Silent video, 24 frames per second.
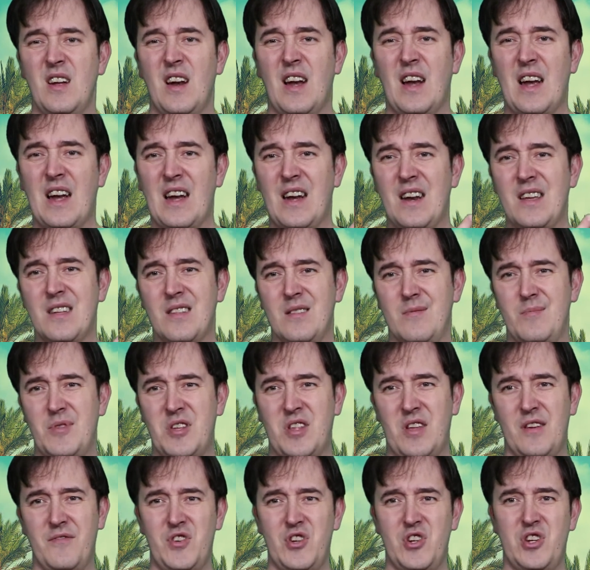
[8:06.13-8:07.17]
Little
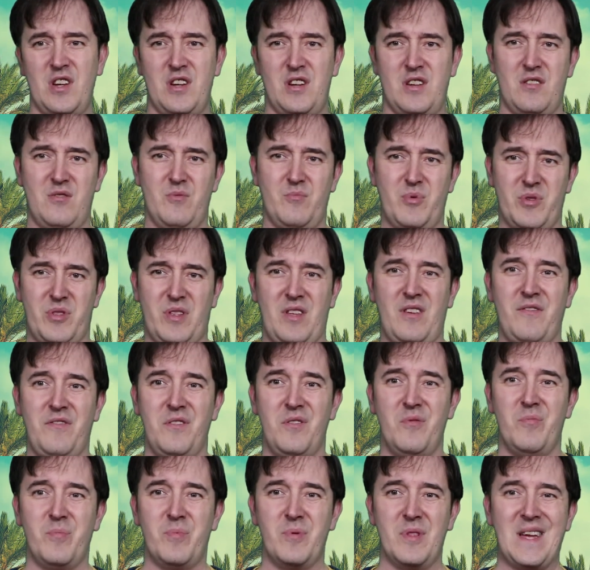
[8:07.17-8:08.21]
bit of shadow, but if
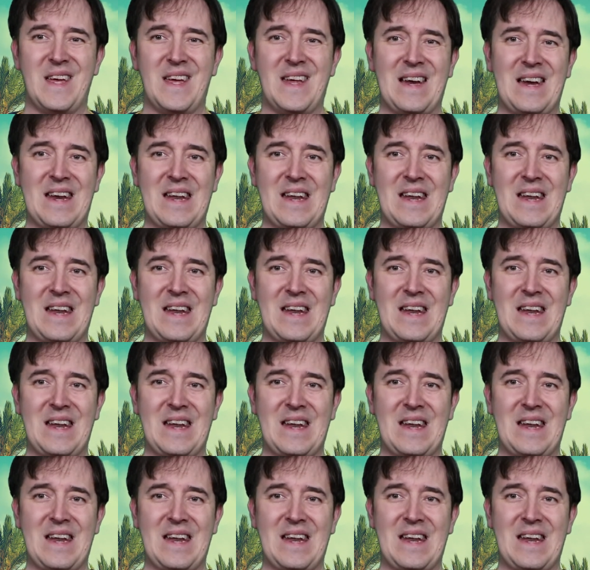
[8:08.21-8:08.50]
you play a